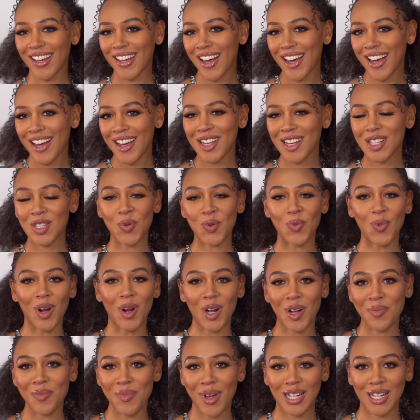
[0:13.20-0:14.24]
guys,
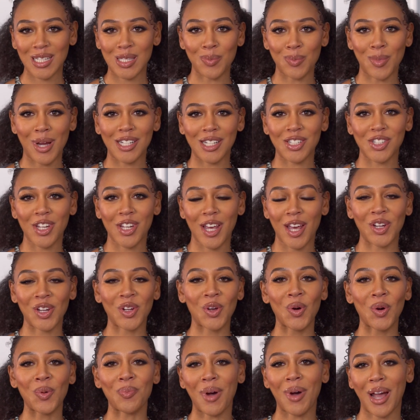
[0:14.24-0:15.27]
welcome back to my
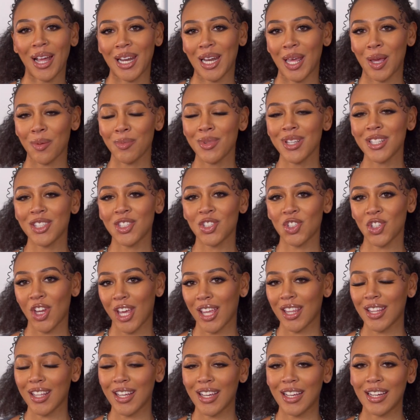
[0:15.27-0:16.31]
channel. My name is
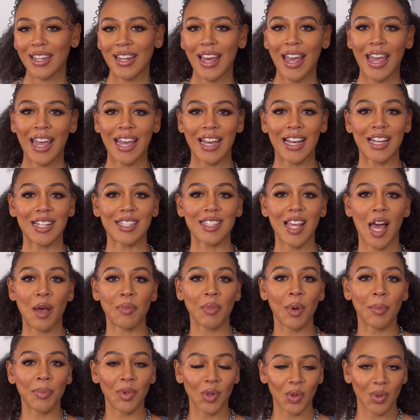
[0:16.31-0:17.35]
Jalyn and
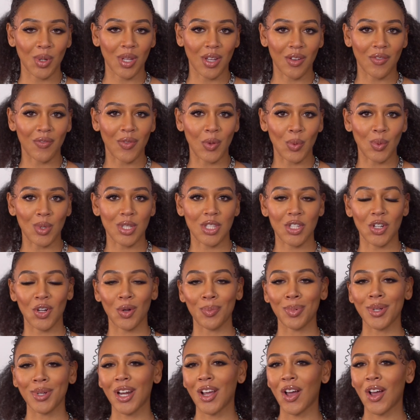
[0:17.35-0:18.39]
I'm a beauty
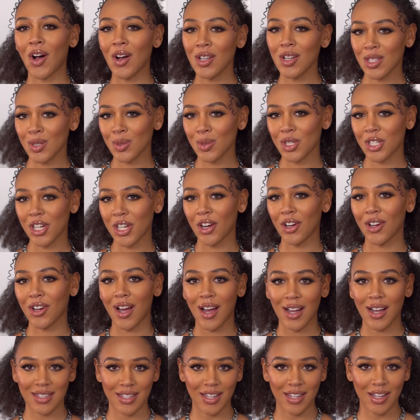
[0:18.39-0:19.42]
influencer, but I also share
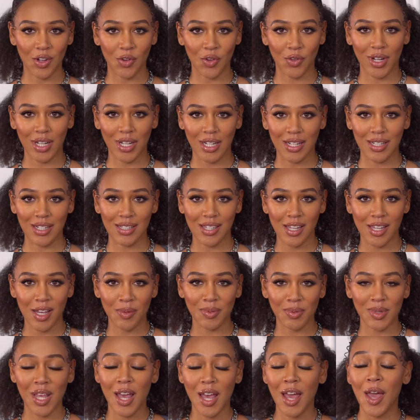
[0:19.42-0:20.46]
content curating
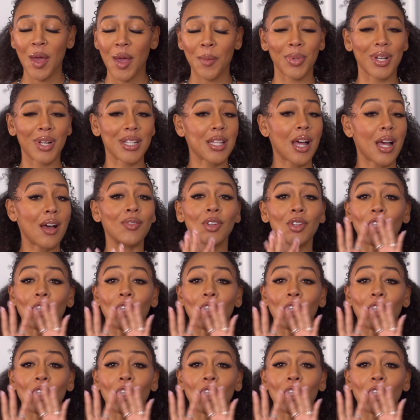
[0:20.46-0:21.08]
tips because I've